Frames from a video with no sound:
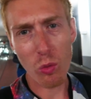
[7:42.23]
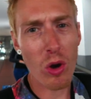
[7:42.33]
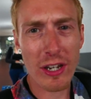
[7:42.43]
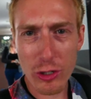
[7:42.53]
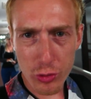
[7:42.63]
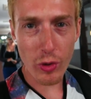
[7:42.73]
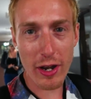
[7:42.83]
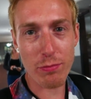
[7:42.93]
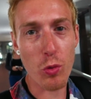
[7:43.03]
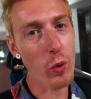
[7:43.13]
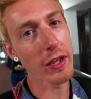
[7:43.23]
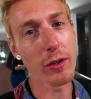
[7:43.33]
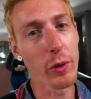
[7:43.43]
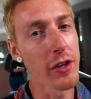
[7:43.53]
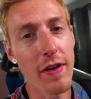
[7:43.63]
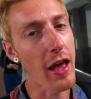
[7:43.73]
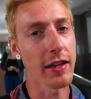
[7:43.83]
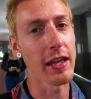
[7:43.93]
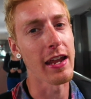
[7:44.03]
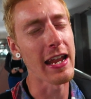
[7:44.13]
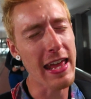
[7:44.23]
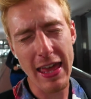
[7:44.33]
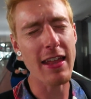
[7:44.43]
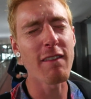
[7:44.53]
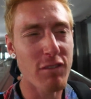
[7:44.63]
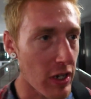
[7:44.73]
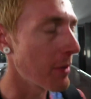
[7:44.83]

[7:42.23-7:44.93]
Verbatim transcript: What an incredible week we have had here in